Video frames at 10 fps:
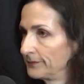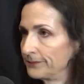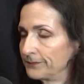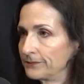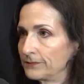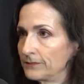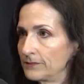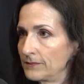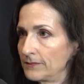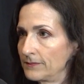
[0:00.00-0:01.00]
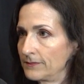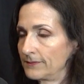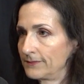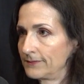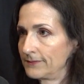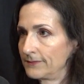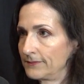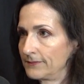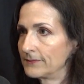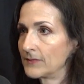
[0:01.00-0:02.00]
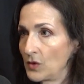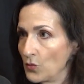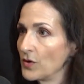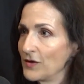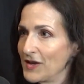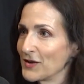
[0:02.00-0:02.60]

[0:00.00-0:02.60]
you can assume that it's uniformly distributed, hopefully.